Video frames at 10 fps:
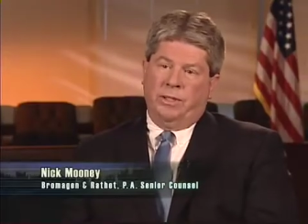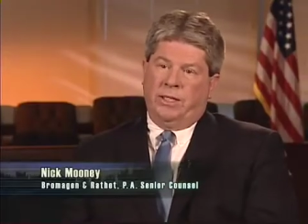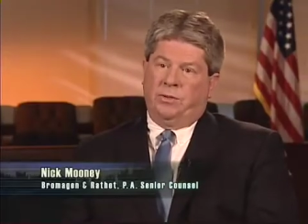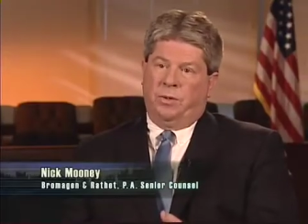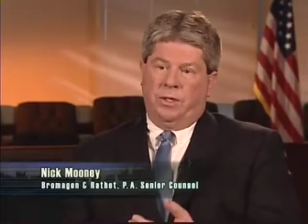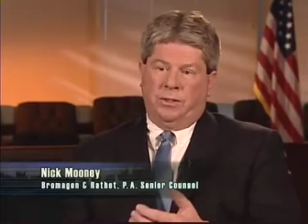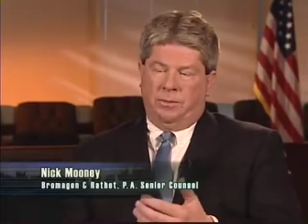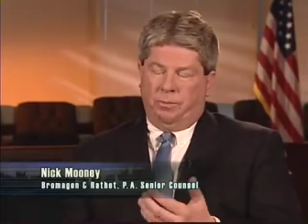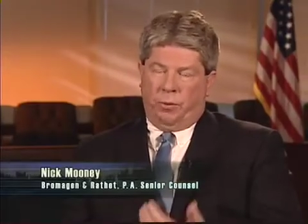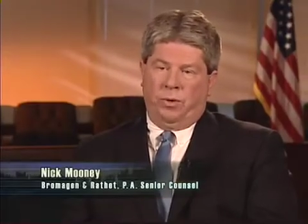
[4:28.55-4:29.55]
And that's where it's
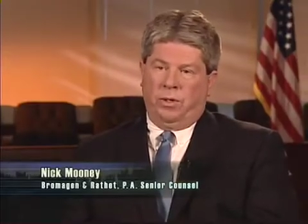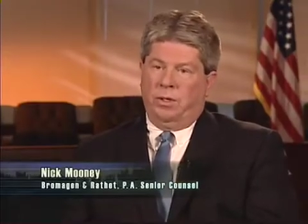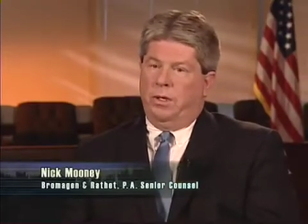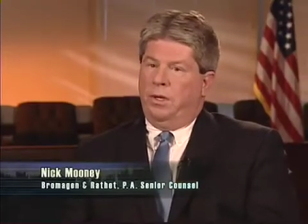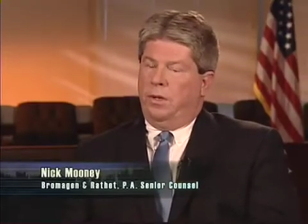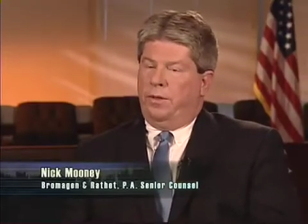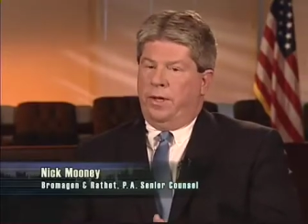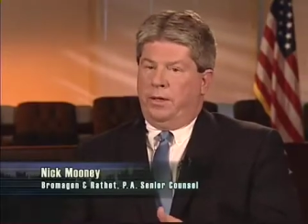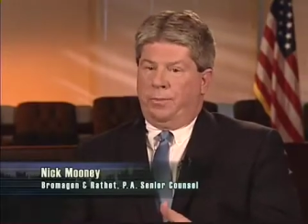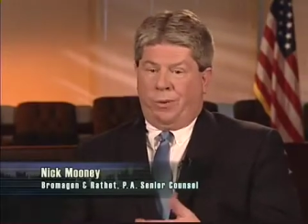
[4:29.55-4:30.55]
important
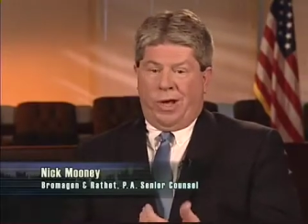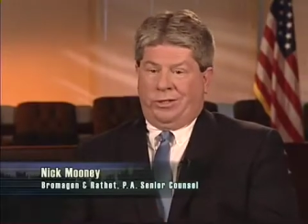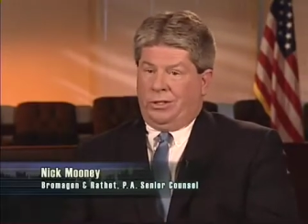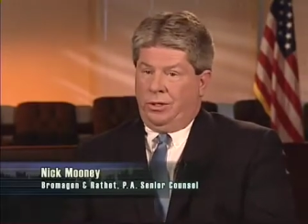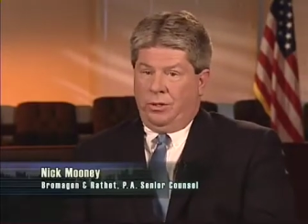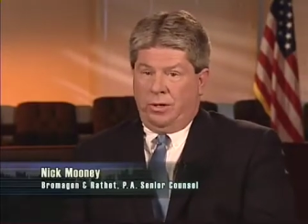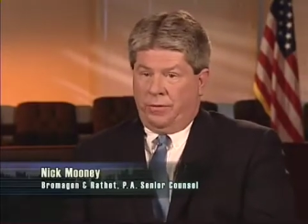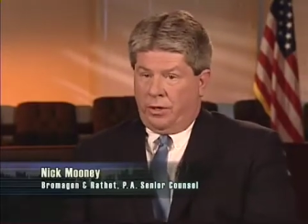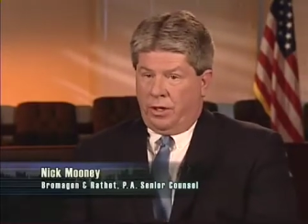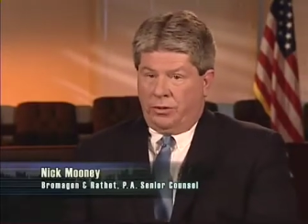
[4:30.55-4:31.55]
that the prosecutor, if
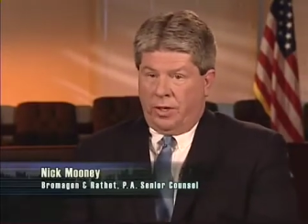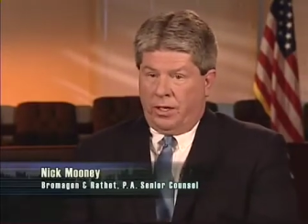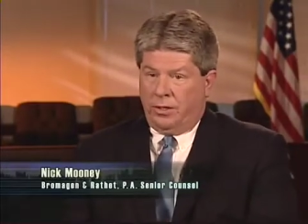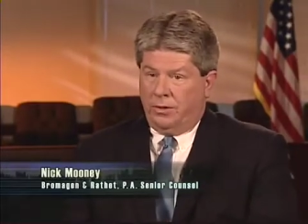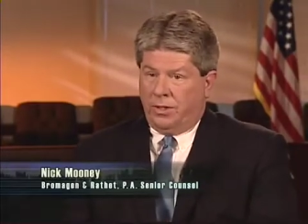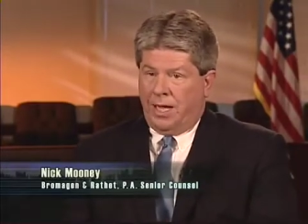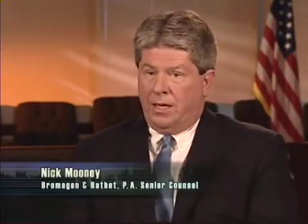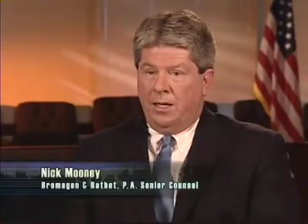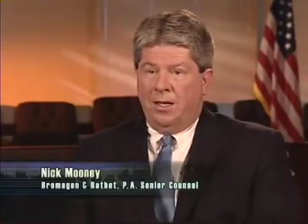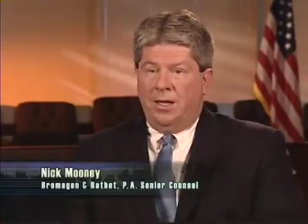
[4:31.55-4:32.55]
they're going to try to use that,